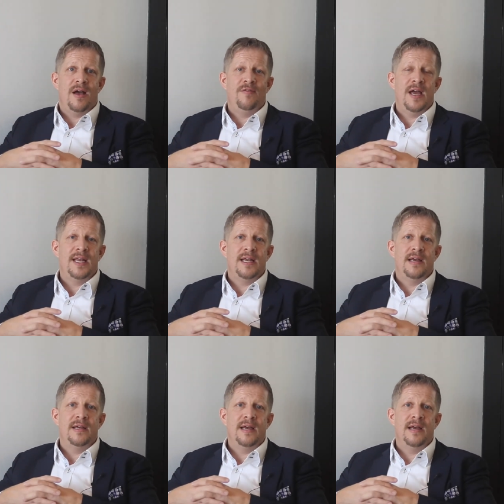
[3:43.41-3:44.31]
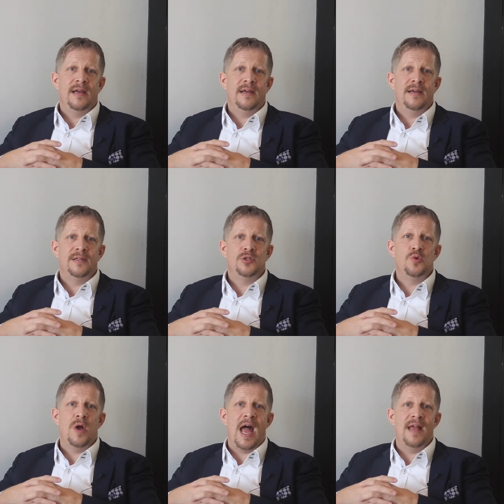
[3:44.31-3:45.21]
I've had
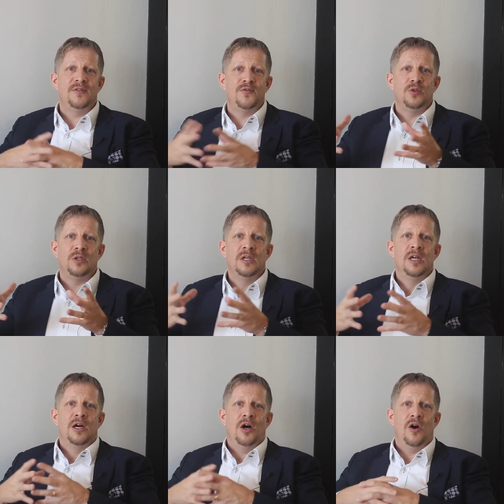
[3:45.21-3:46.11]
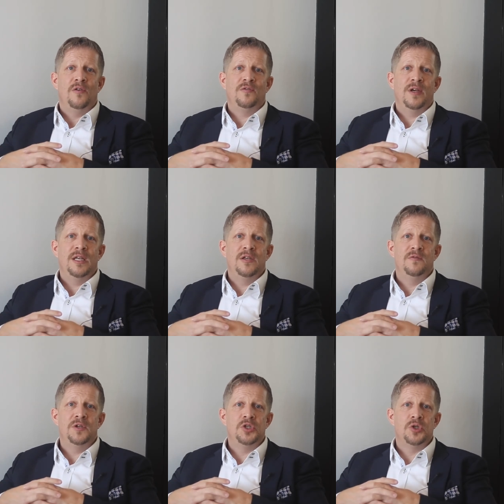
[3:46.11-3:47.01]
two handful of
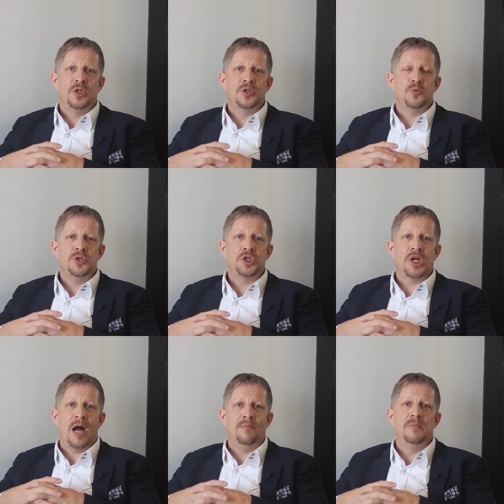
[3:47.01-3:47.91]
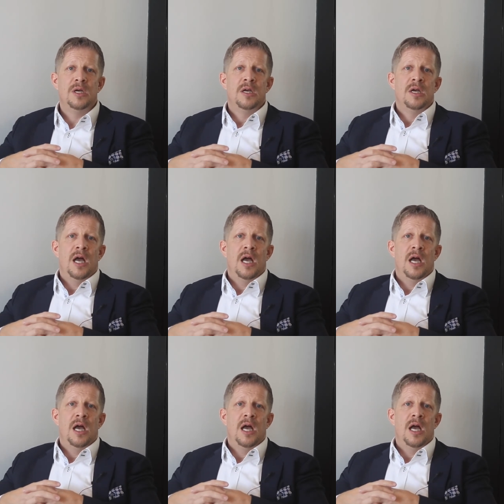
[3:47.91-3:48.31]
individuals which come